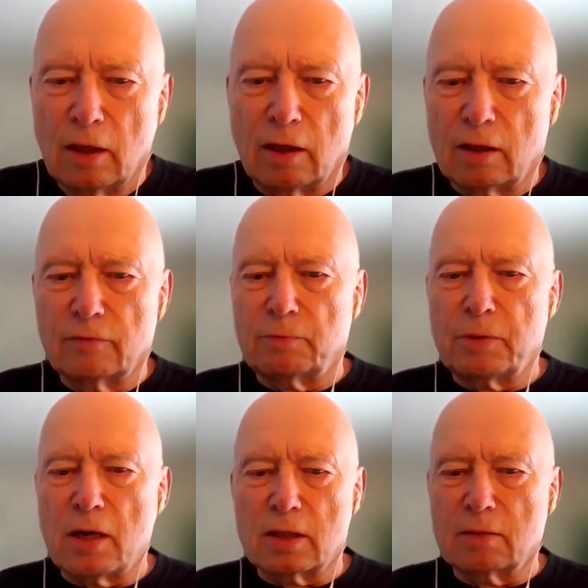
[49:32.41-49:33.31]
all of the
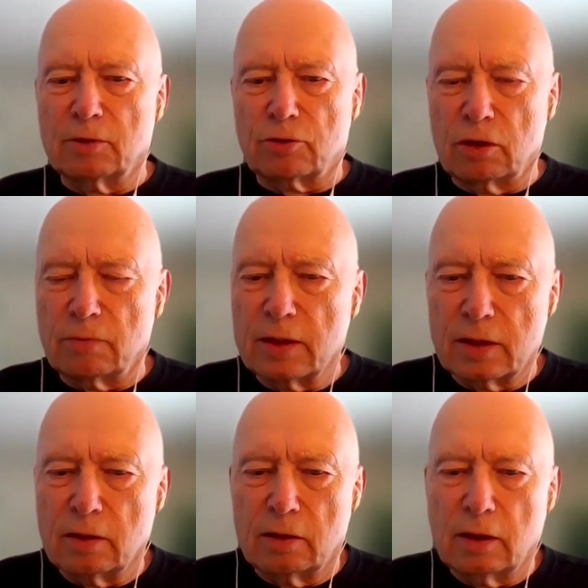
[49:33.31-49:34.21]
possible
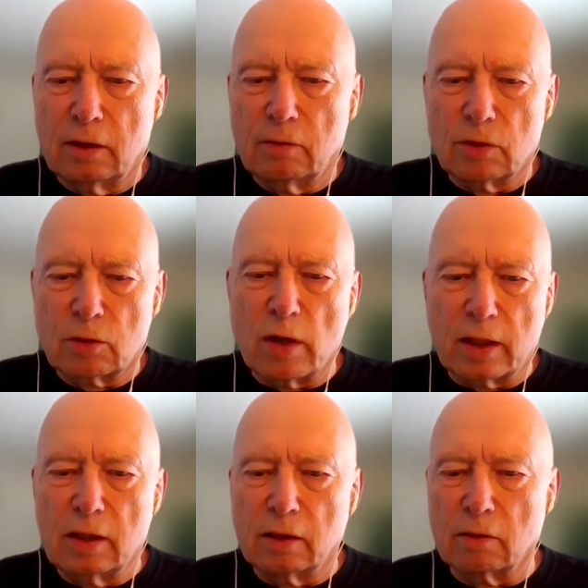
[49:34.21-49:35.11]
treatments, and it was
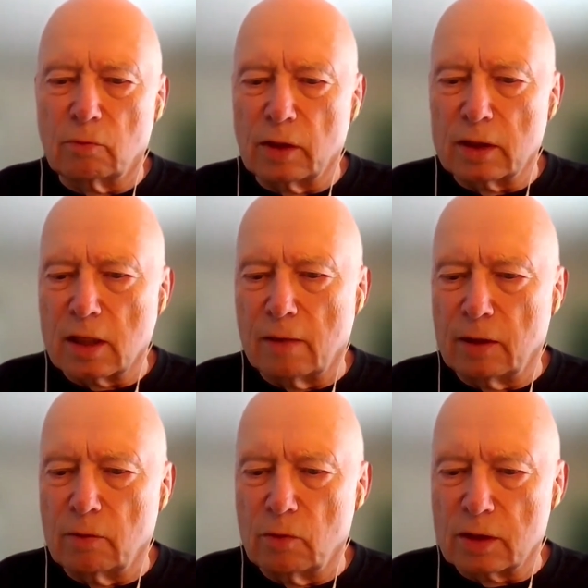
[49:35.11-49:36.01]
quite clear at one time
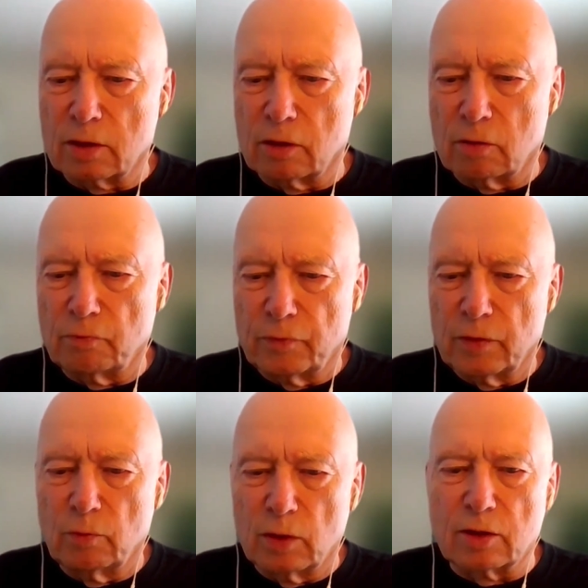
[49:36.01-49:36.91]
that it wasn't
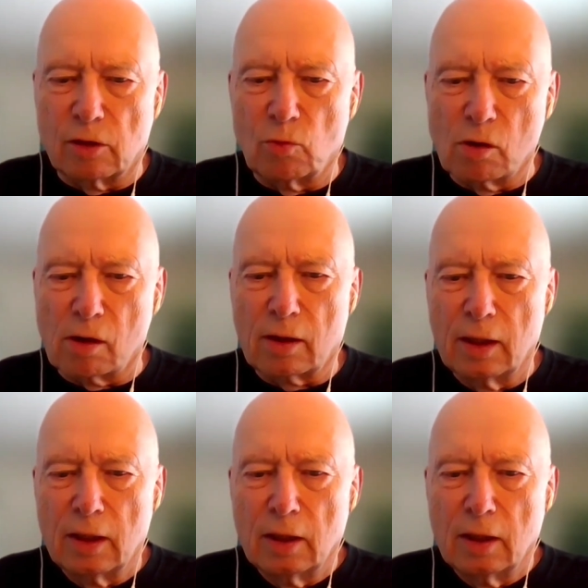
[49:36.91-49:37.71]
going to work.